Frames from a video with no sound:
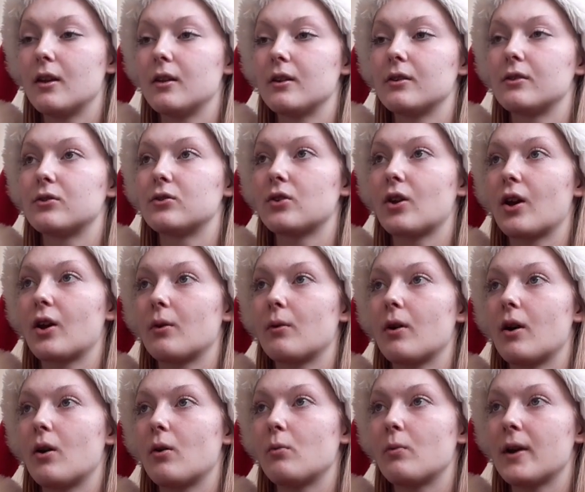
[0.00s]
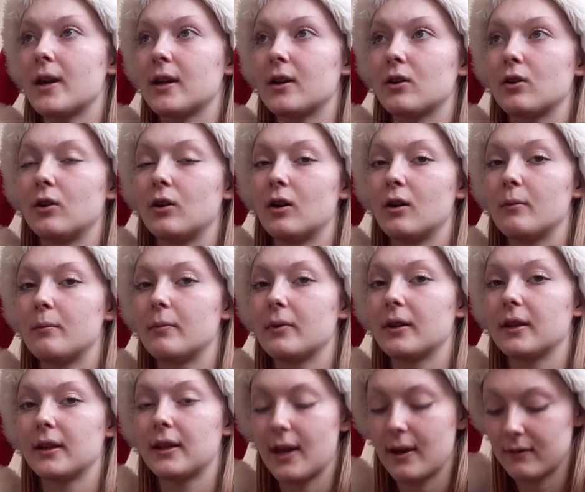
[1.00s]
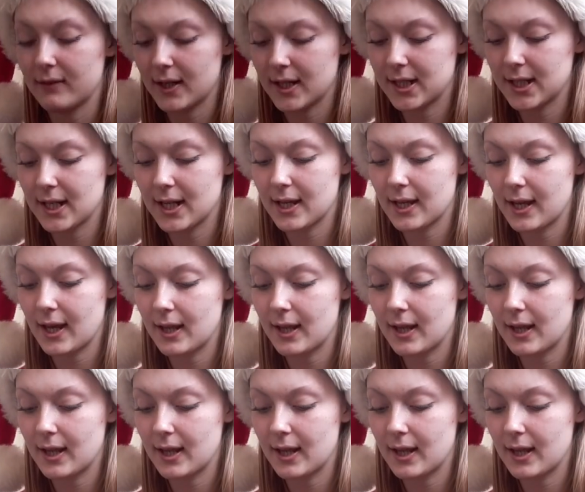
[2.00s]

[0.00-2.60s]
So I'll wake up, get ready,